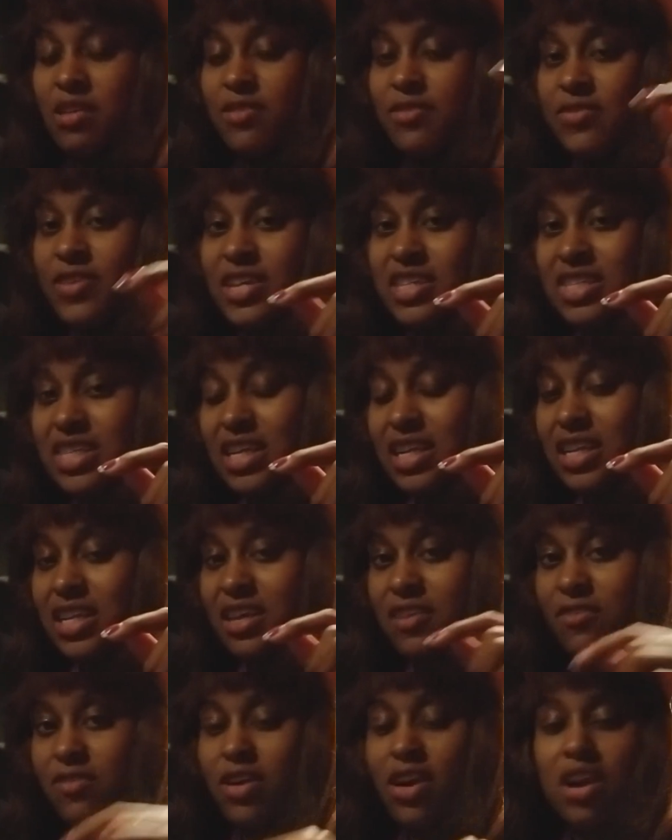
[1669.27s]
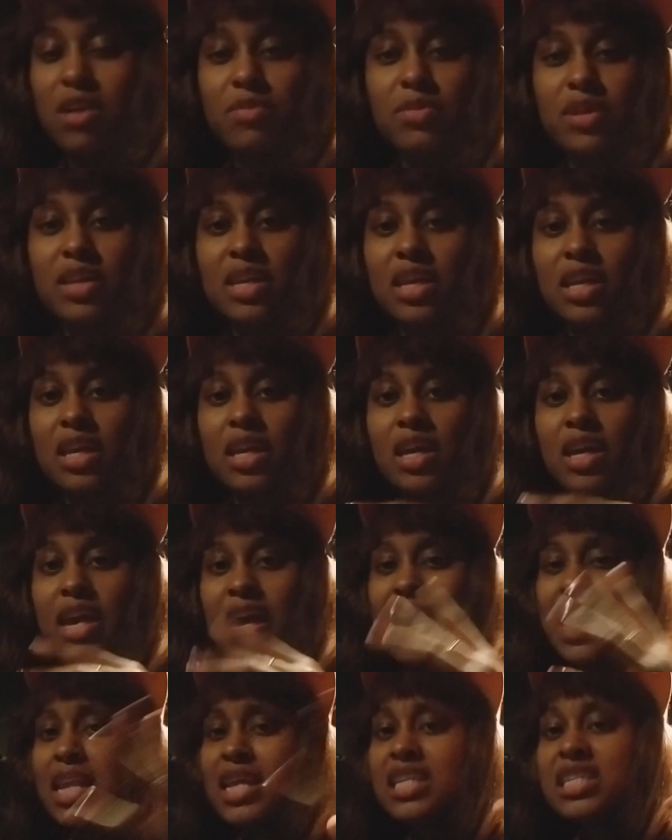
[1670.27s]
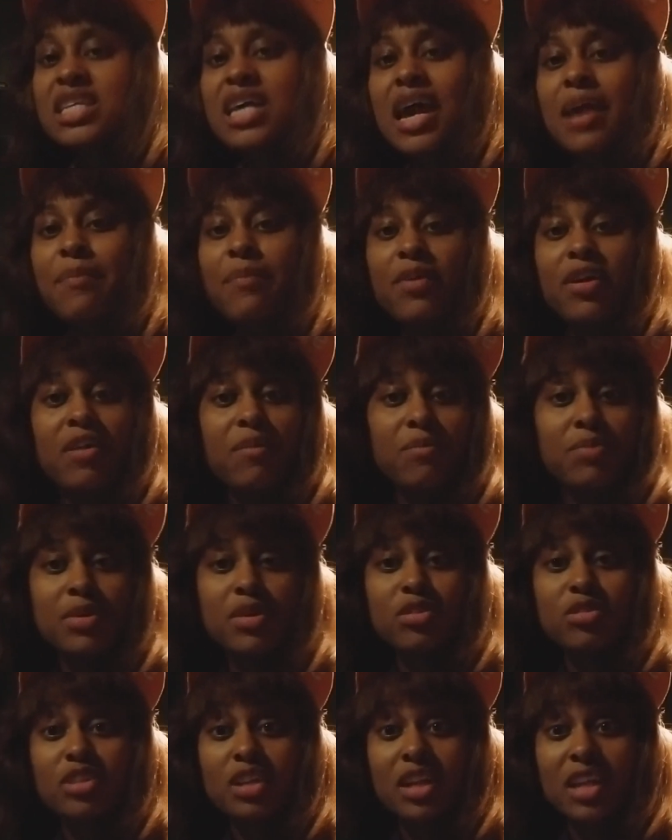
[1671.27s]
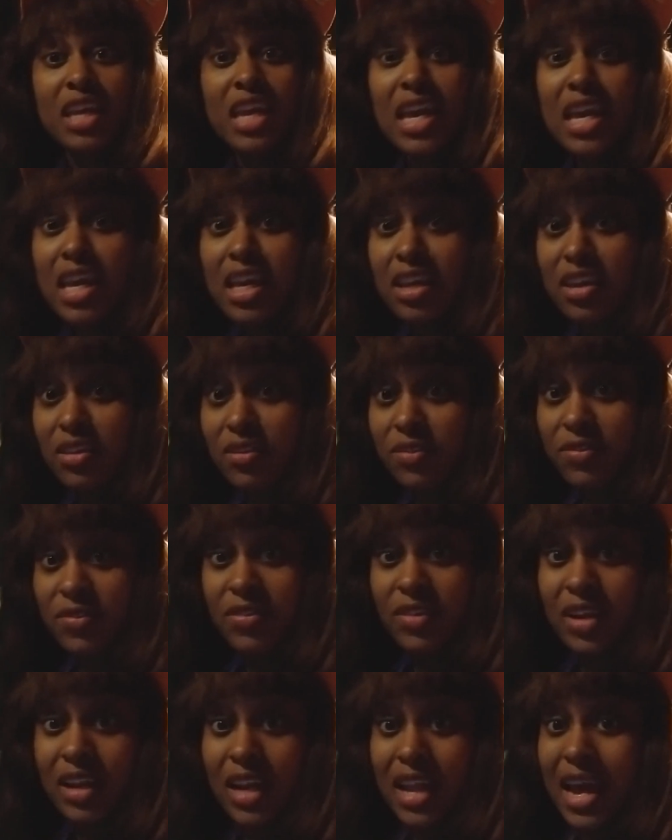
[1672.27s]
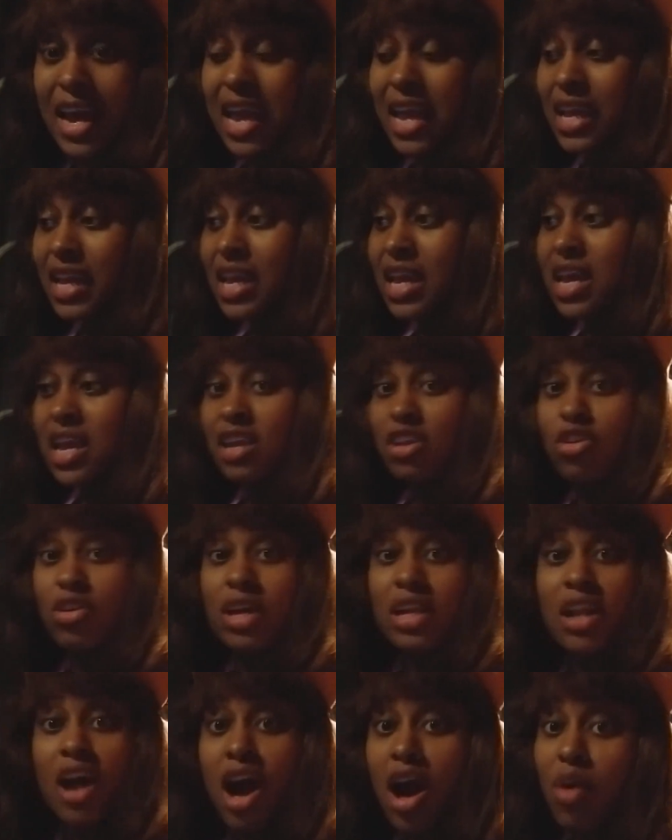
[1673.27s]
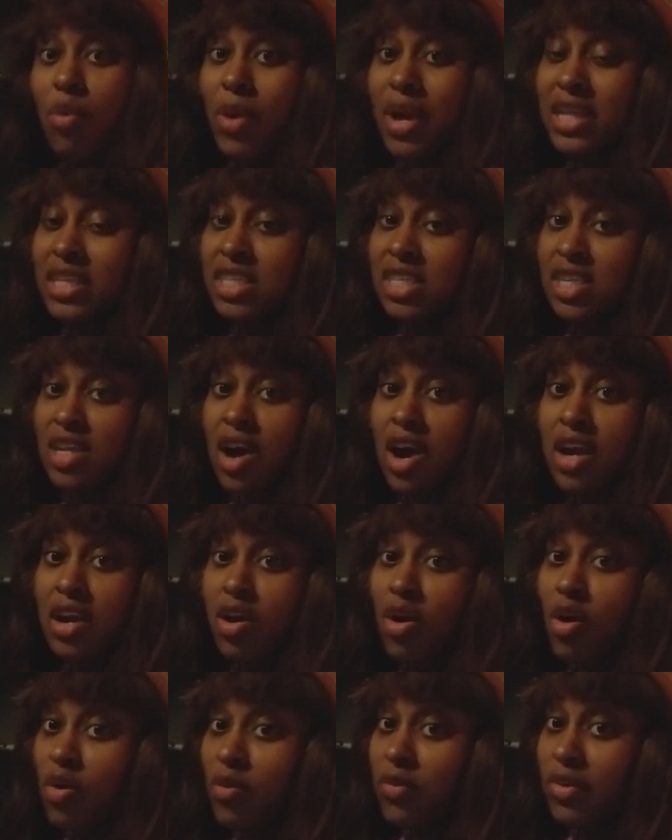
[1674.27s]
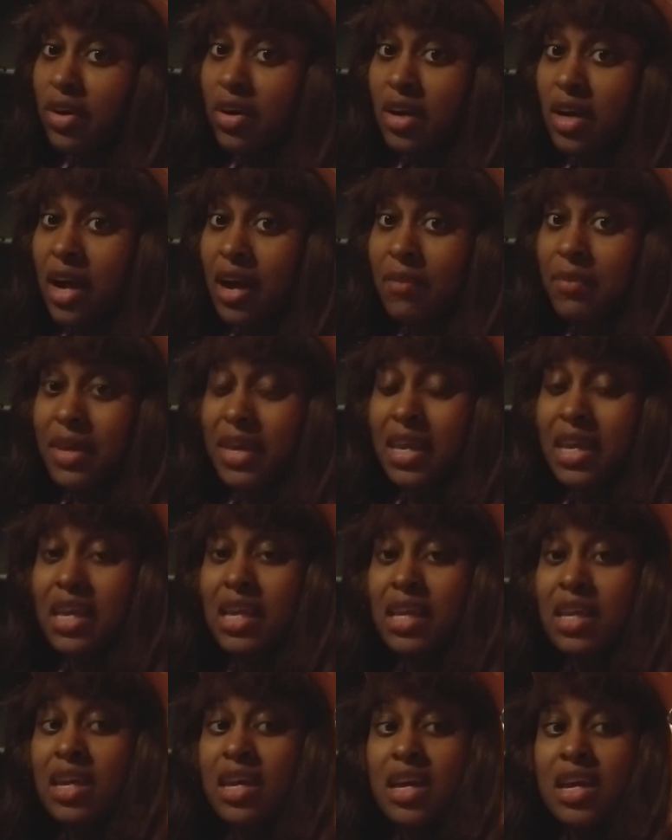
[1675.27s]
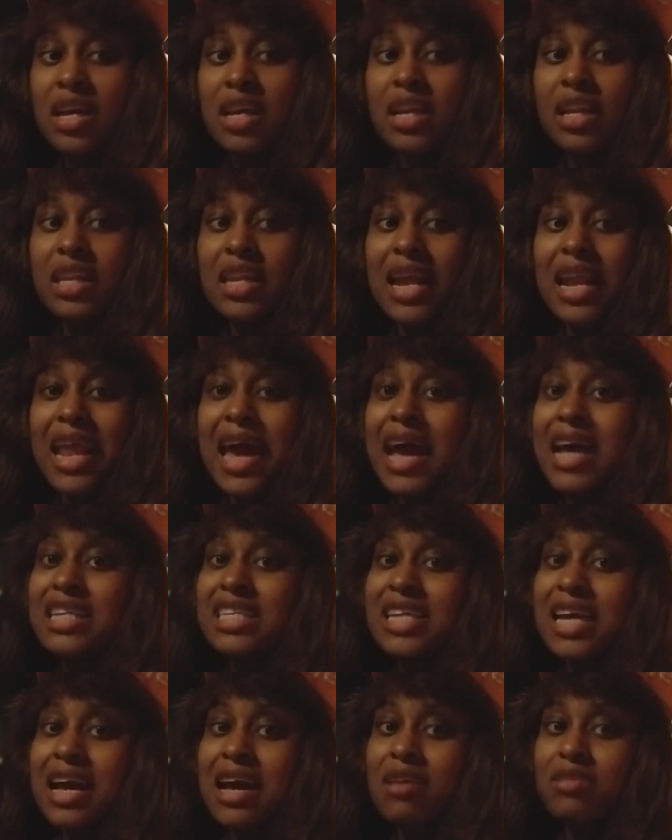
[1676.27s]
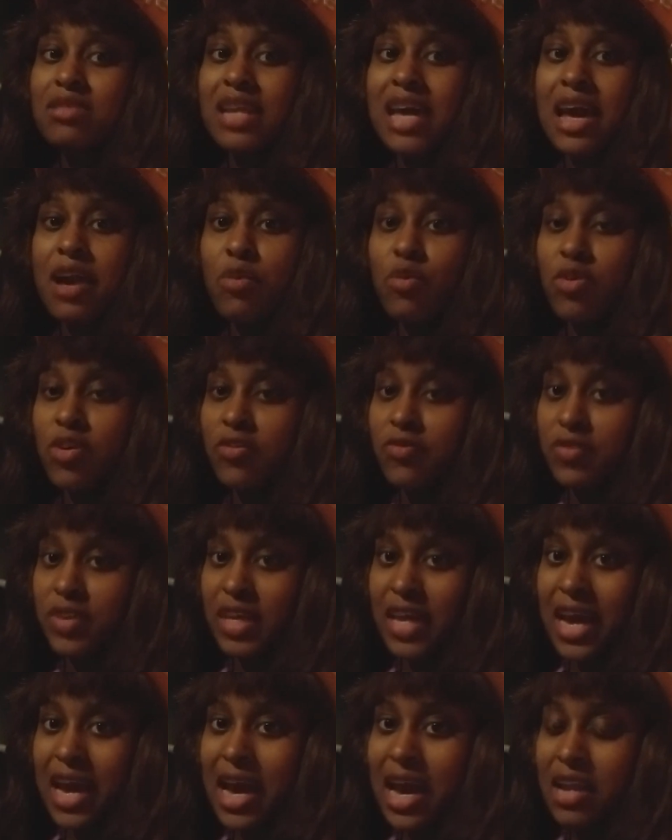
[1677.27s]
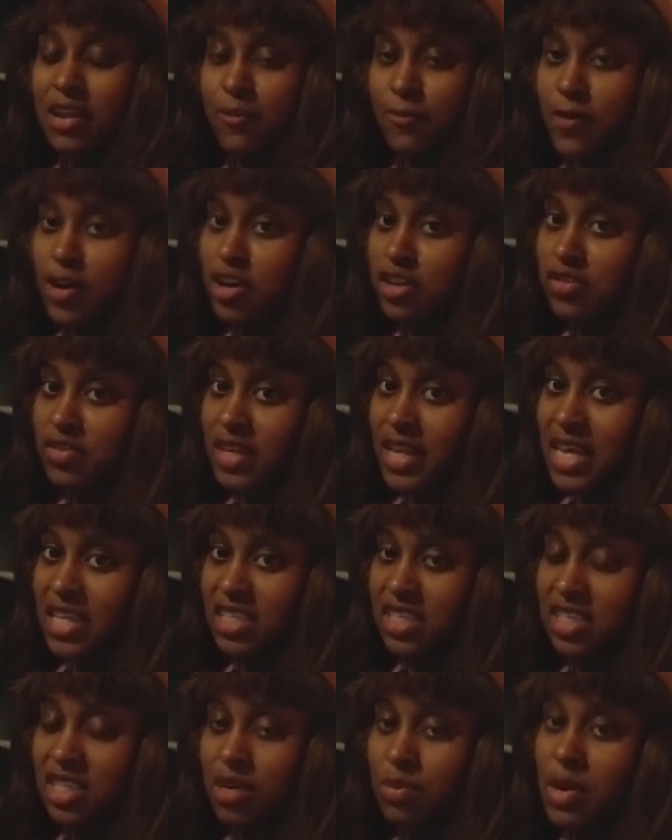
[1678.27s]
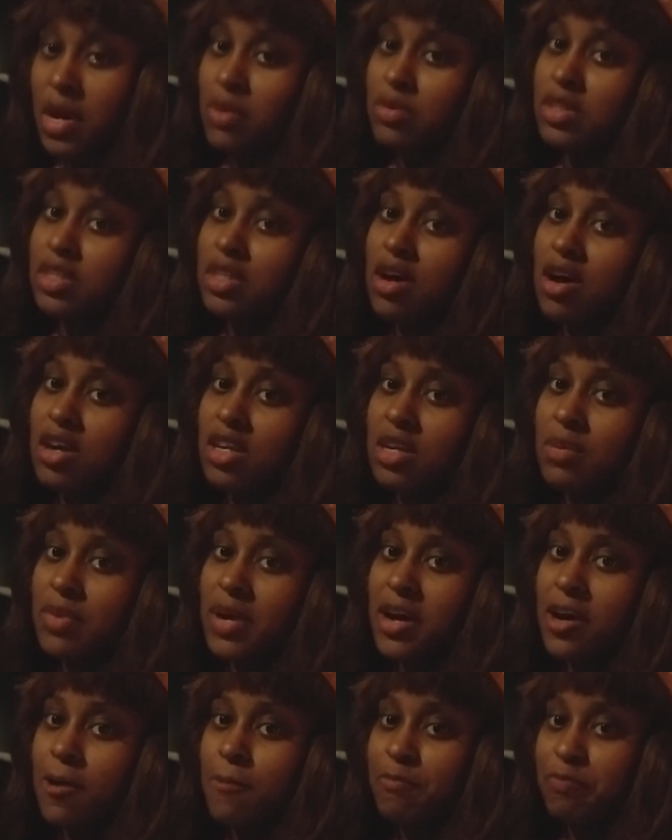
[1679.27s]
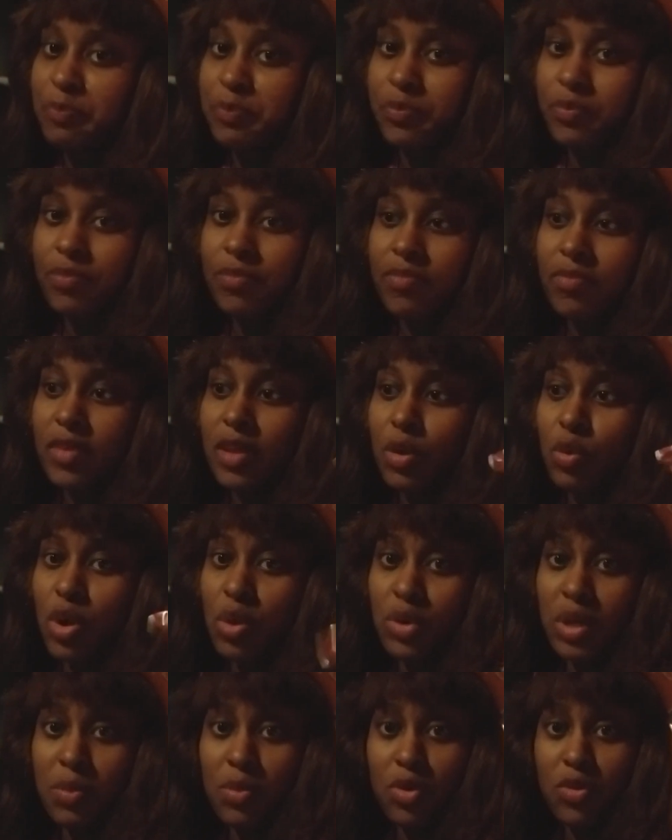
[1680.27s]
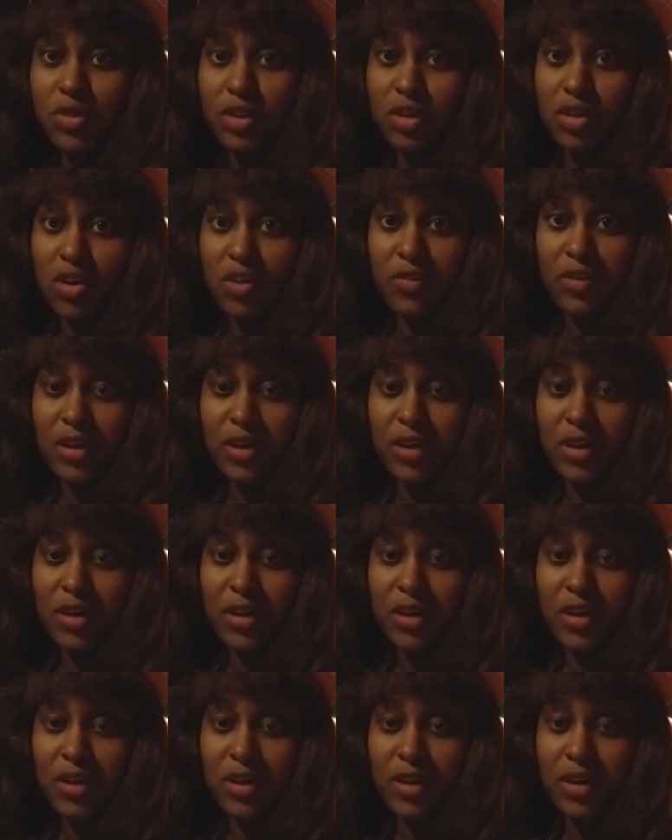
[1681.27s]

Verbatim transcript: physically verbally any type of abuse leave like you can always start over i mean a lot of times like with the guy the first relationship i was talking about when we moved to North